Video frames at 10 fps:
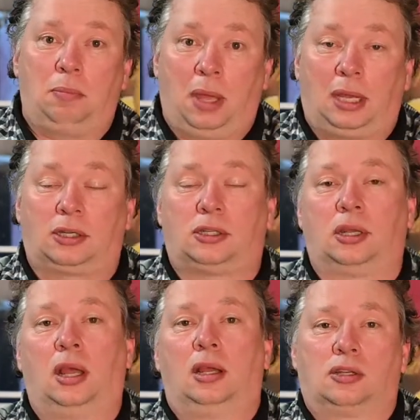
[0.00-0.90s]
mixed.
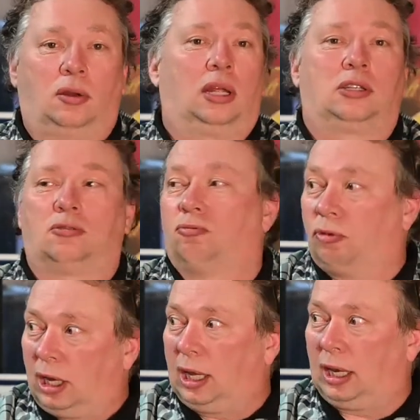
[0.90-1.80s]
So that's
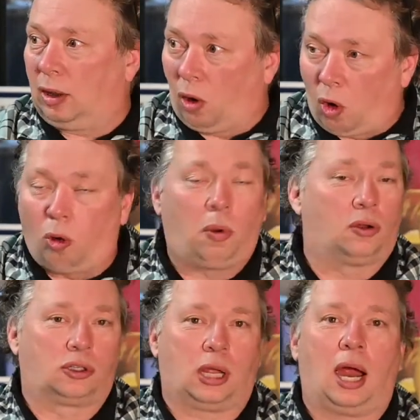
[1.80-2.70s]
really
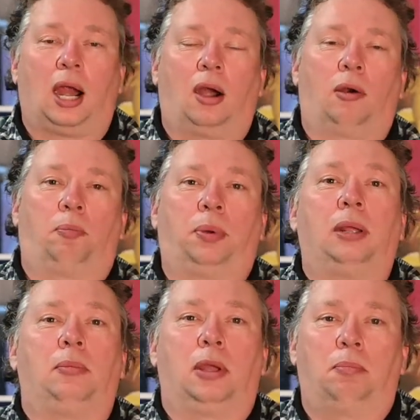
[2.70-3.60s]
almost our
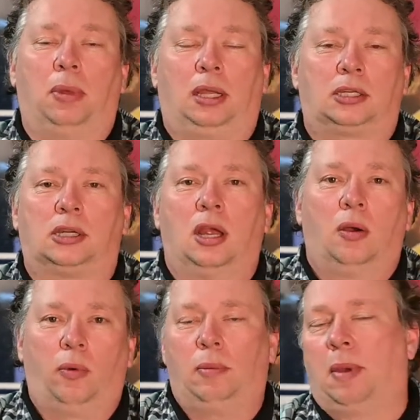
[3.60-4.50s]
premium mix
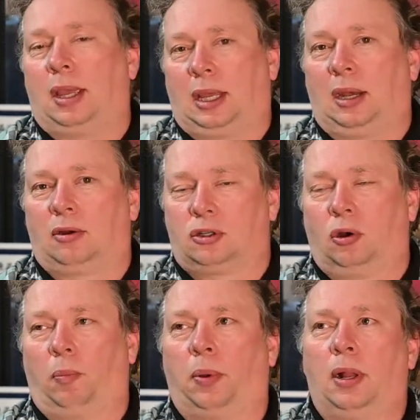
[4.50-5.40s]
we make in our
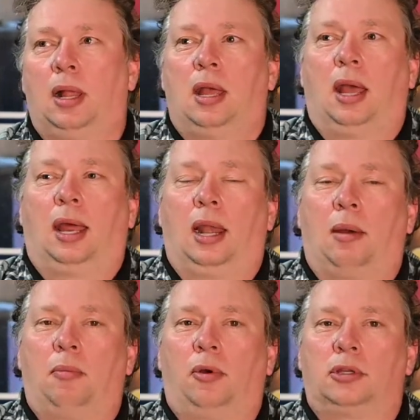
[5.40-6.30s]
shop. And I
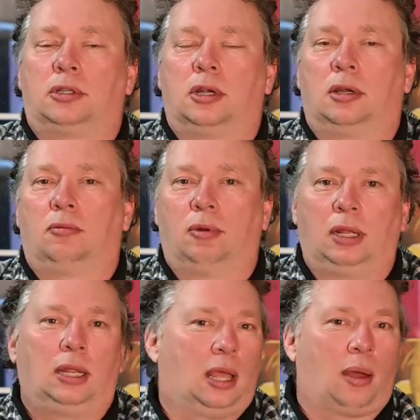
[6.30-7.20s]
was
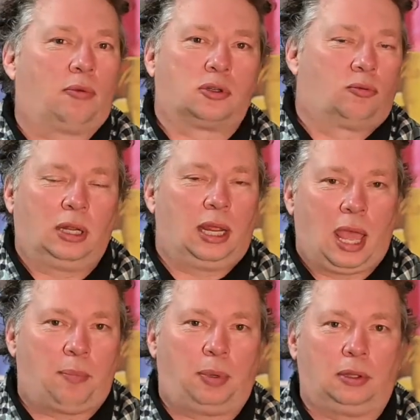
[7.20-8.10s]
really
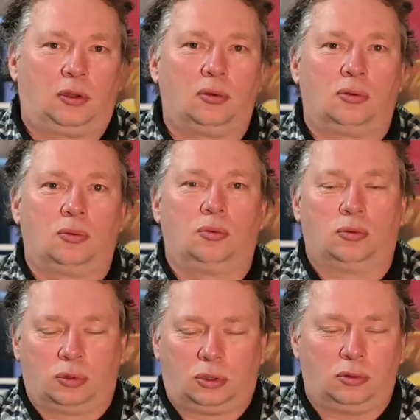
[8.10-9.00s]
happy
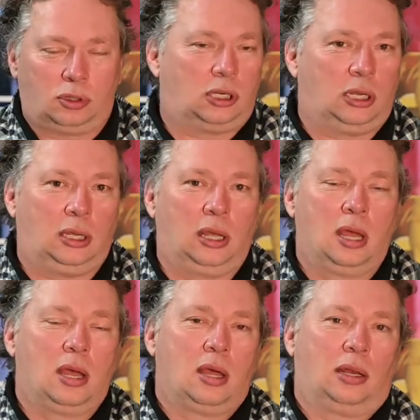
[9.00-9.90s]
to see
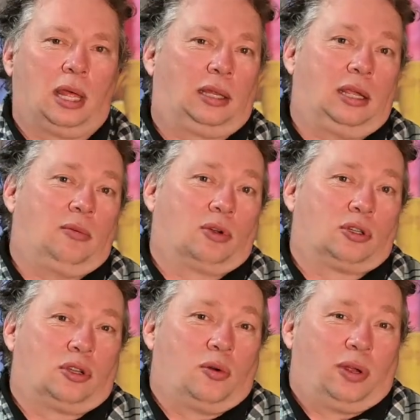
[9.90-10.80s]
that he was
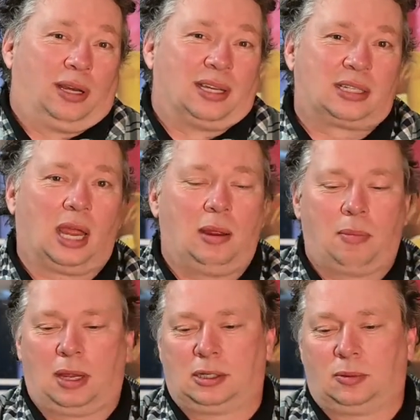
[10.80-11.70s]
doing the
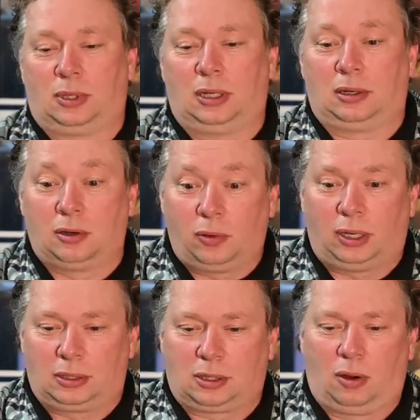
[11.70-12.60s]
same as we are
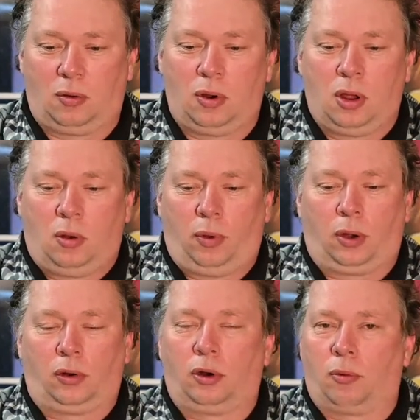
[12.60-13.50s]
doing. So
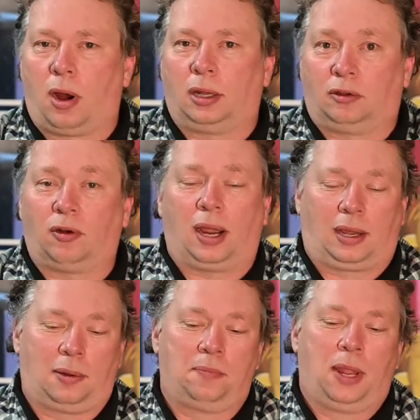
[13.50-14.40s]
we're on the right track.